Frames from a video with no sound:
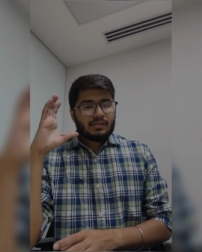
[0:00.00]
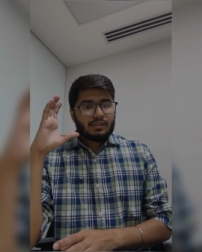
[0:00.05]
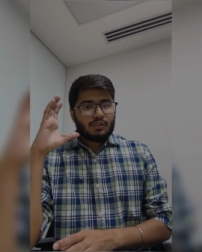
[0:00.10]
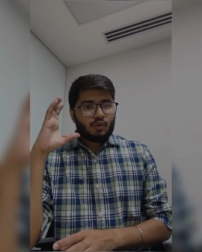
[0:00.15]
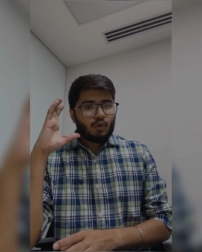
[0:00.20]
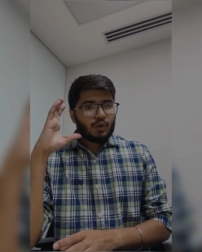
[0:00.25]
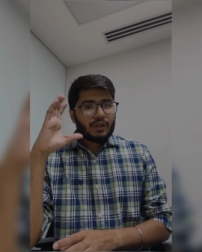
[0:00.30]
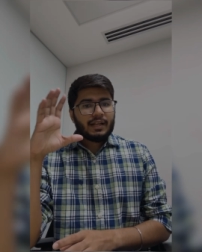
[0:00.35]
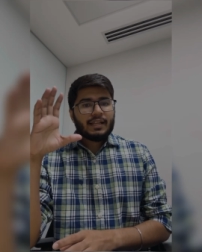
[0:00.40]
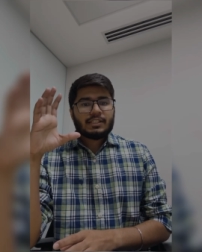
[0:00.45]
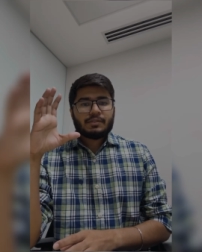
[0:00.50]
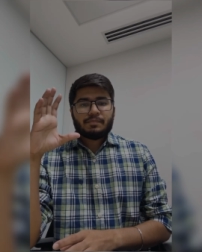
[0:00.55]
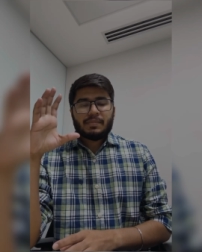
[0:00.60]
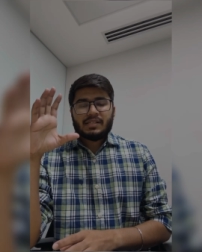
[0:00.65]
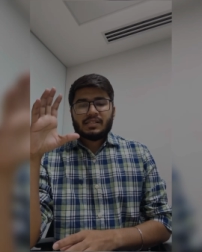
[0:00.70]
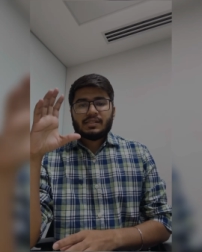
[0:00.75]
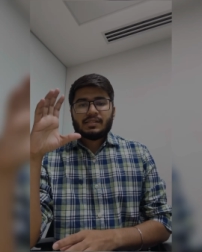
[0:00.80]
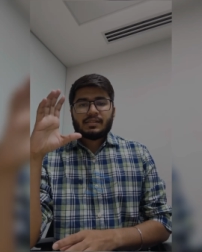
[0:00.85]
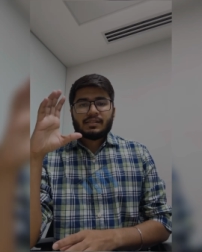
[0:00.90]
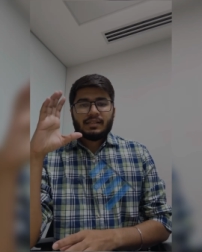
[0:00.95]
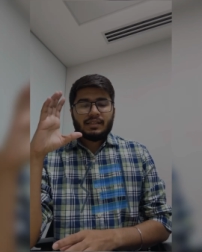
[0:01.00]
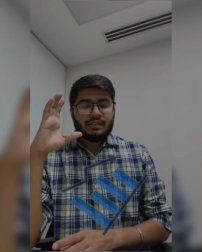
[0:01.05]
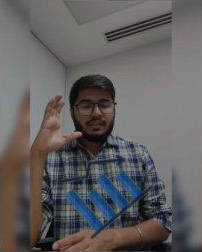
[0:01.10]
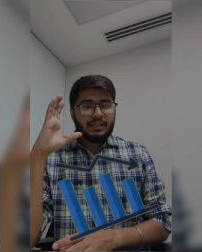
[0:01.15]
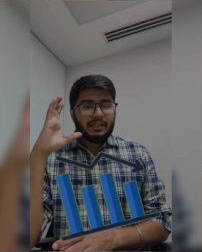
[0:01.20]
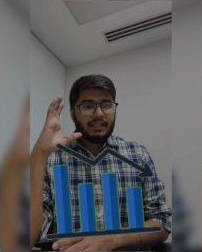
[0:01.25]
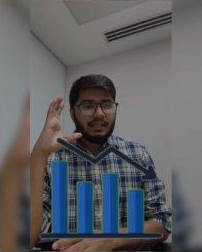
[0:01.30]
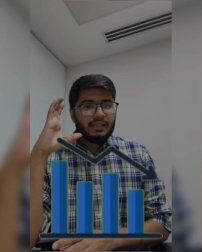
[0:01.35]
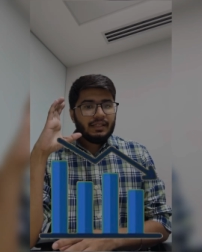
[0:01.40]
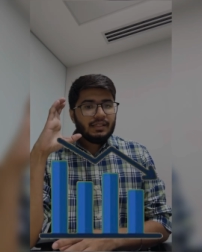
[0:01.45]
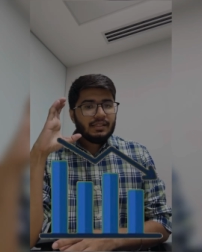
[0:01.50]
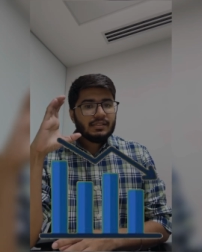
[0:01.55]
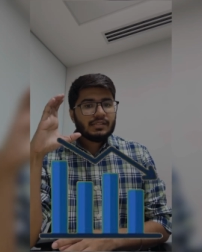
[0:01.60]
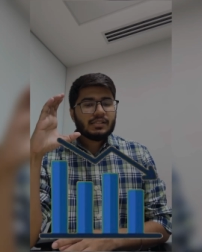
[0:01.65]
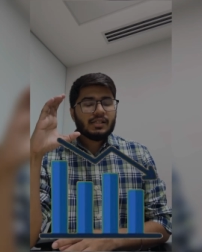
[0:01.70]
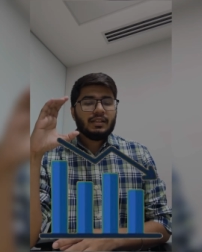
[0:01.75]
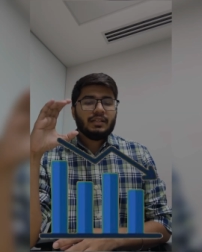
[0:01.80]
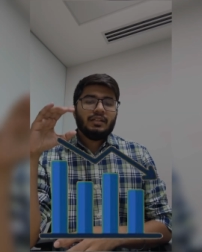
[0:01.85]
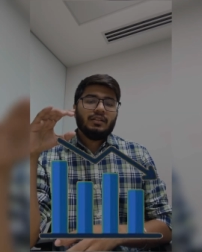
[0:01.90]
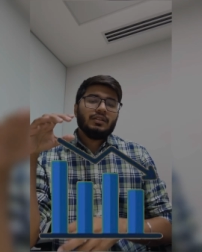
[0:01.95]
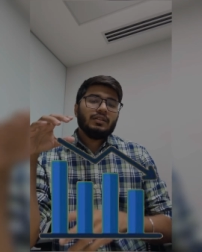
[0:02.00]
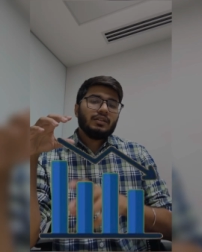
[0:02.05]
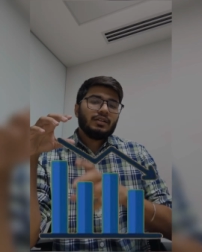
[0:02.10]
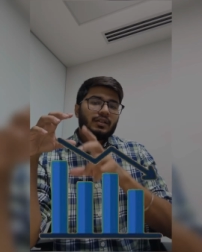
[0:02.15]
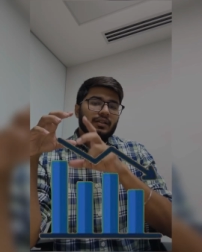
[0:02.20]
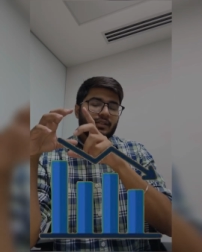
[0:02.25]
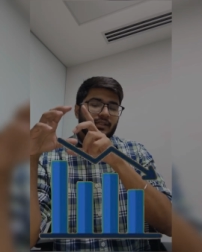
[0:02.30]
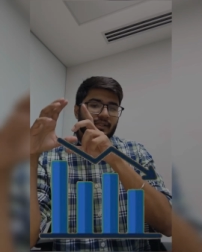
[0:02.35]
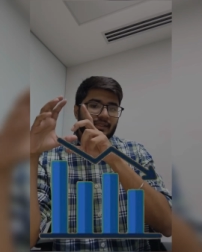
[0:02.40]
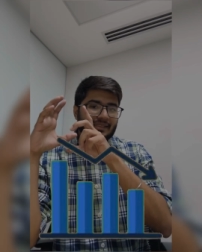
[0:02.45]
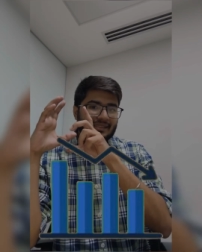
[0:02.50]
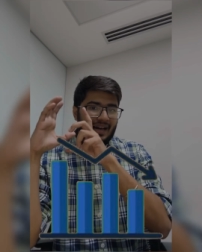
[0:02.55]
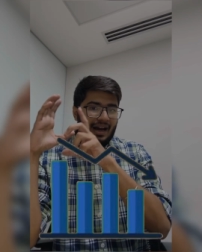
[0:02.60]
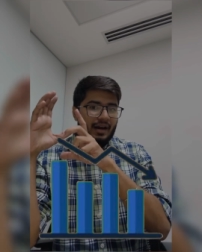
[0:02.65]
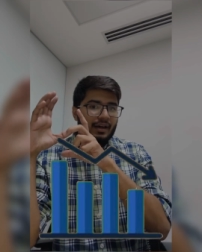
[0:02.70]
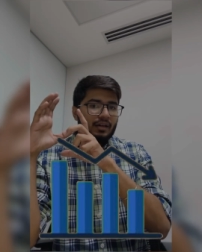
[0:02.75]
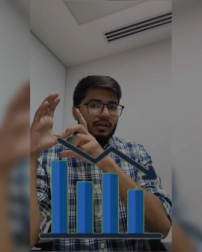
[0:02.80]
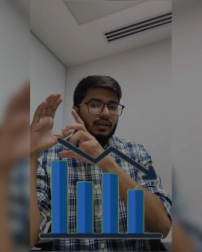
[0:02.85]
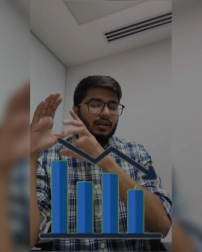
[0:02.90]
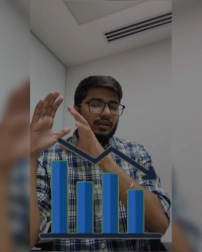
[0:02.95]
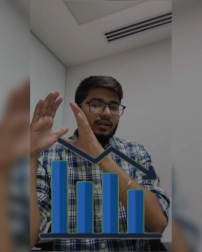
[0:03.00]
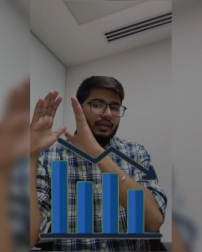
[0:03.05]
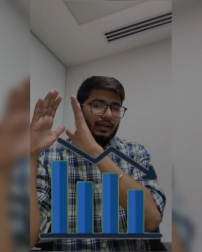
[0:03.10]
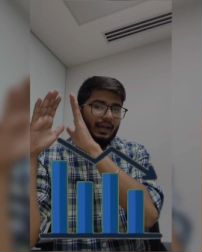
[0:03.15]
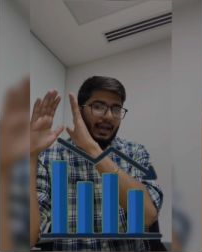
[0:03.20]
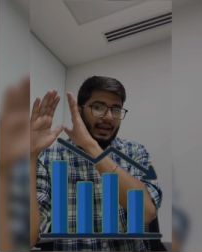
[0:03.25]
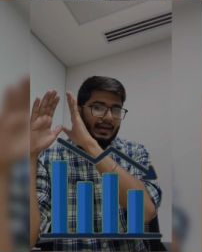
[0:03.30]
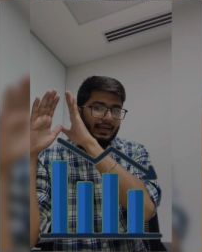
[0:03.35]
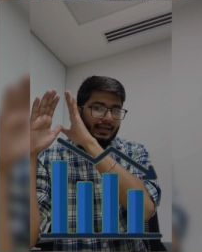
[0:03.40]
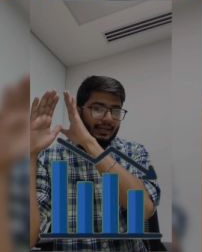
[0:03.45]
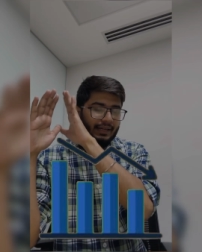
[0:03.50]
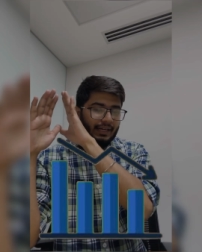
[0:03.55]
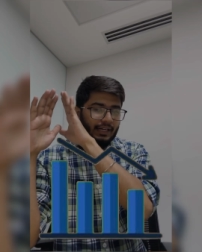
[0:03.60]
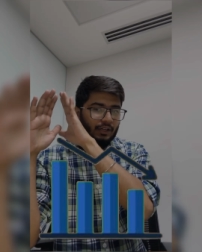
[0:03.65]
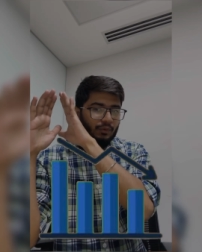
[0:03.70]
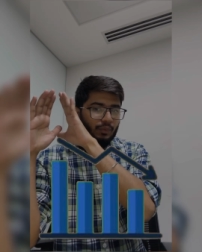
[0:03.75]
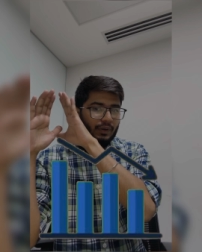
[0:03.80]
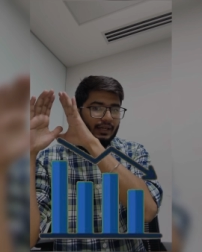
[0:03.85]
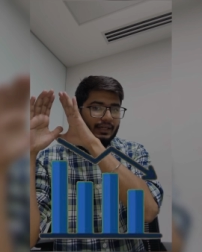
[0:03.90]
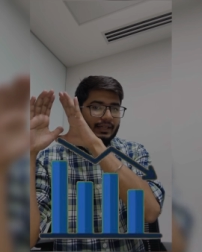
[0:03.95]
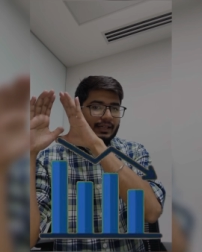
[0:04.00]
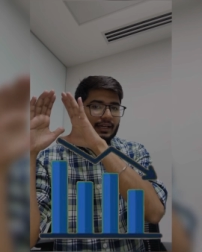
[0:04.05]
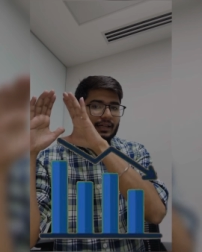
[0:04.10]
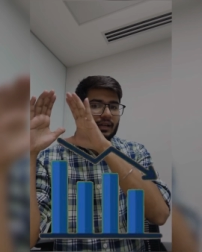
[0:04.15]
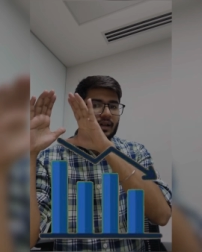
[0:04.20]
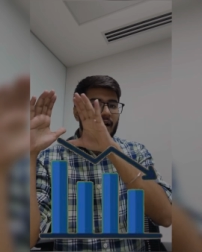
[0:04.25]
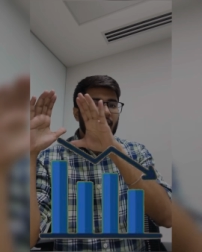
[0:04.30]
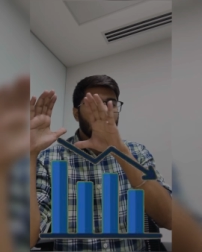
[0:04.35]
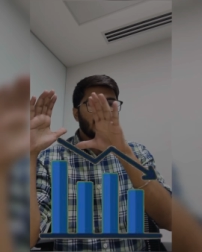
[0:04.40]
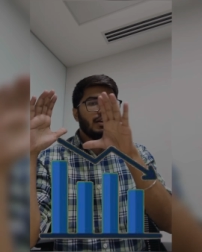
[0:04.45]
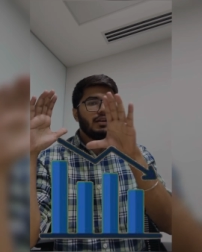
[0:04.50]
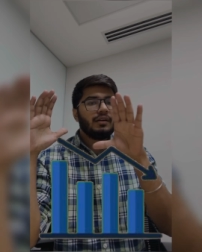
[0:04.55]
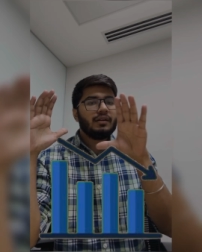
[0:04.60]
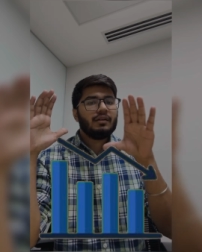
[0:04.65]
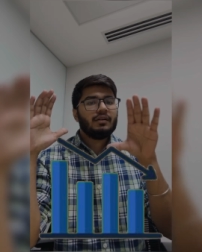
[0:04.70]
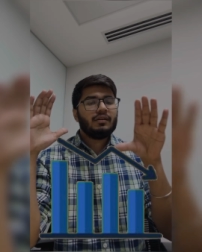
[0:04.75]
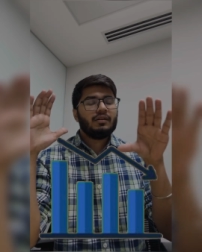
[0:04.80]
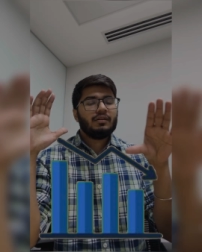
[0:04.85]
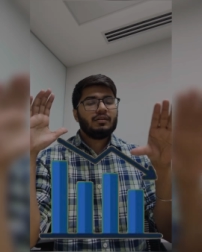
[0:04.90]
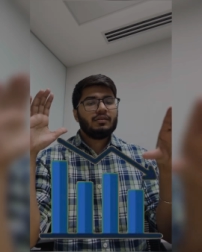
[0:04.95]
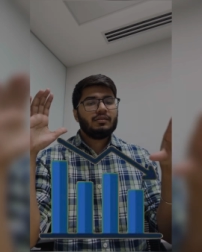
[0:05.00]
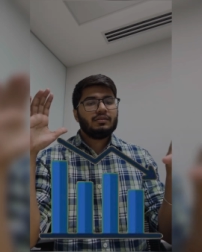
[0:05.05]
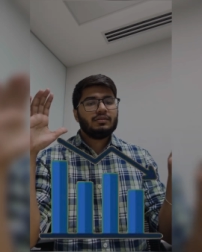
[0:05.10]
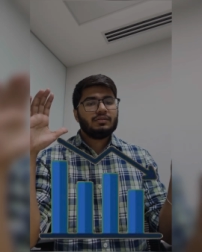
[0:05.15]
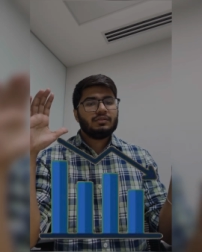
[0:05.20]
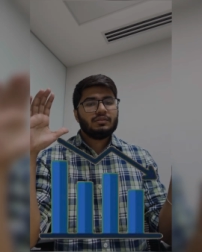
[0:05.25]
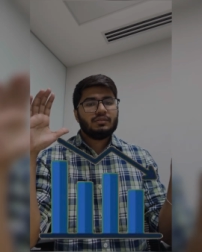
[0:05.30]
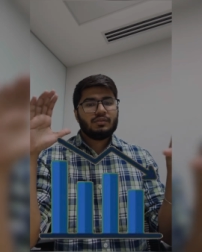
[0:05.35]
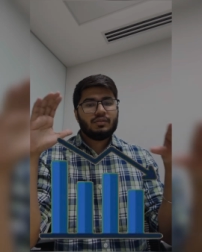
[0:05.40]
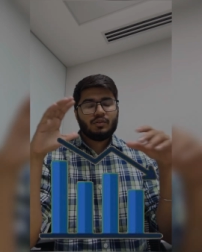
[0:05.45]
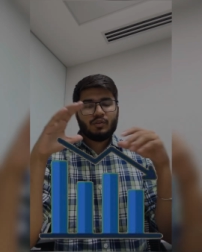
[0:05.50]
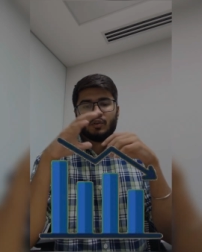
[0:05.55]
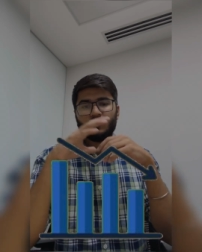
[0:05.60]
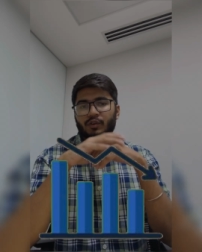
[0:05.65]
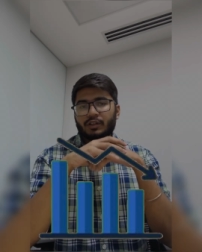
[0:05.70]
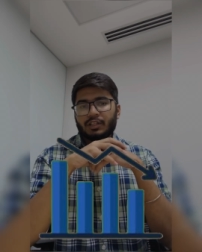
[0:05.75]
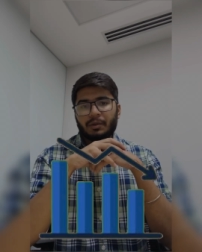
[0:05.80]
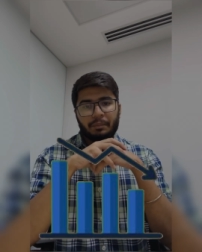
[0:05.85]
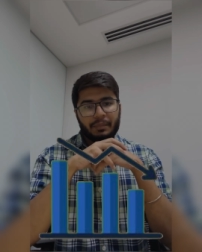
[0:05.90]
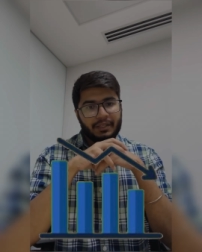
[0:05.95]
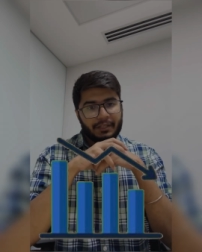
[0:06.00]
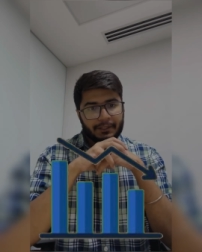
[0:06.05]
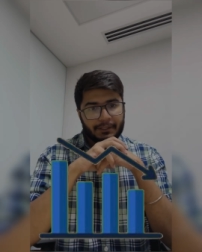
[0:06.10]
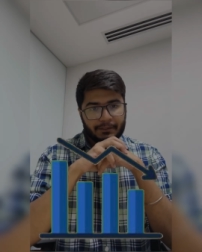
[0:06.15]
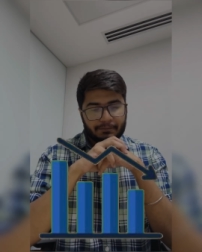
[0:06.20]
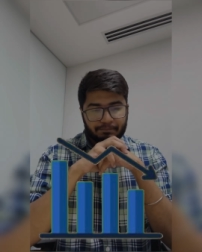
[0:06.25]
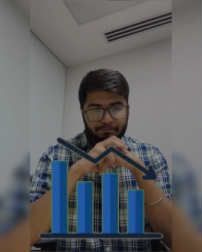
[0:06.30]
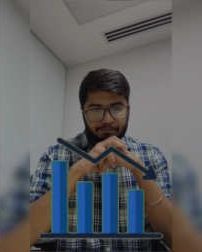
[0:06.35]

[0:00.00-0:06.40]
total expense in the initial year is higher and it will decline over the period.